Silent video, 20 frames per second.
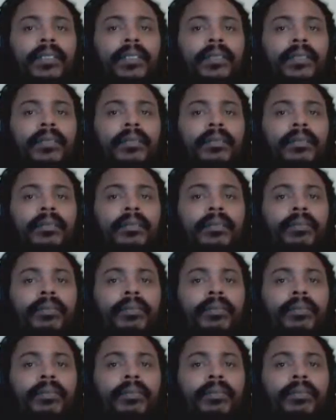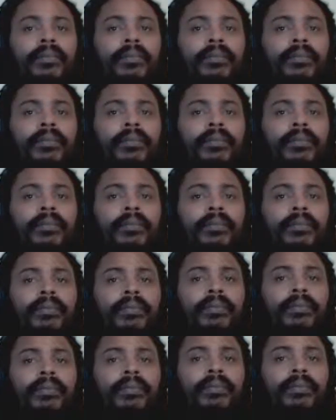
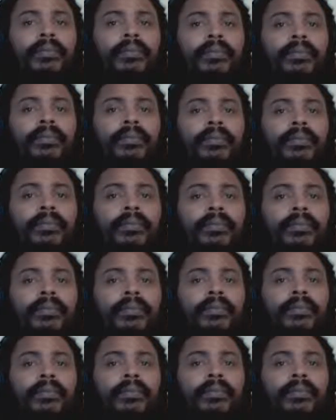Nobody speaks.